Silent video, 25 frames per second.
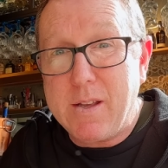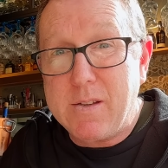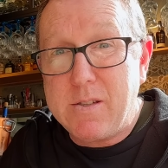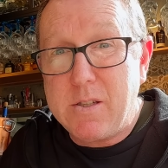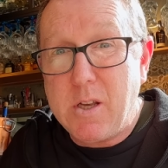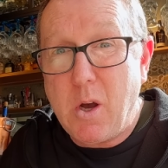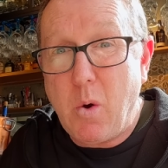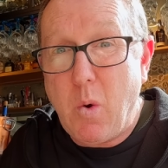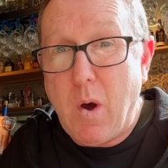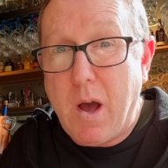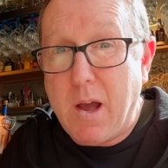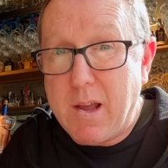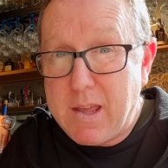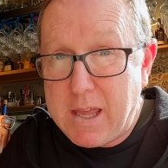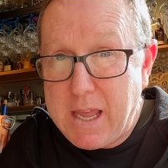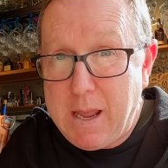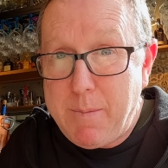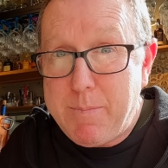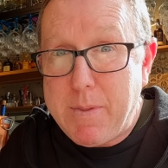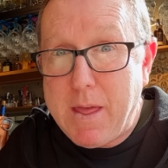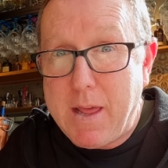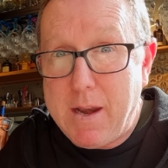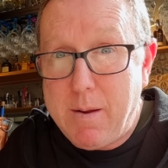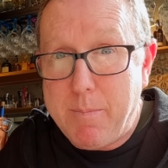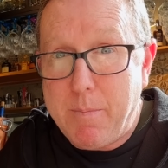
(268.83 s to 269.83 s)
So keep
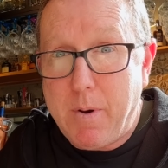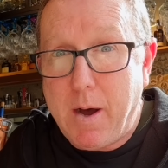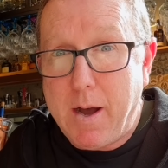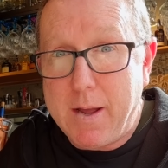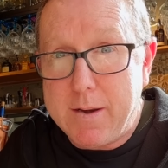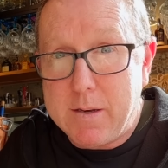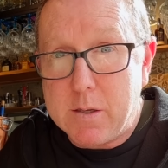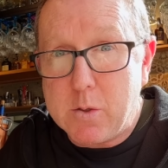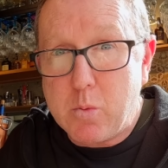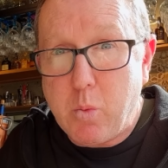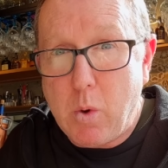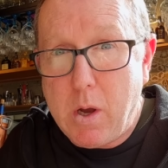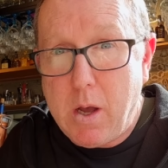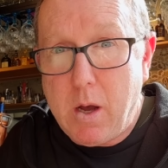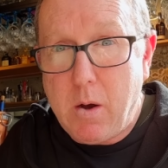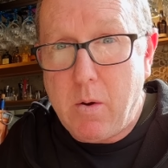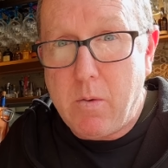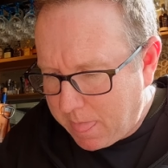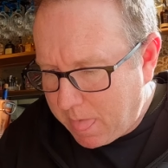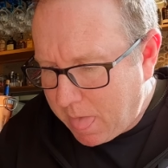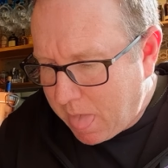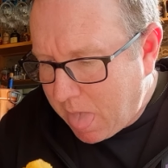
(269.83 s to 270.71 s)
that in mind as well.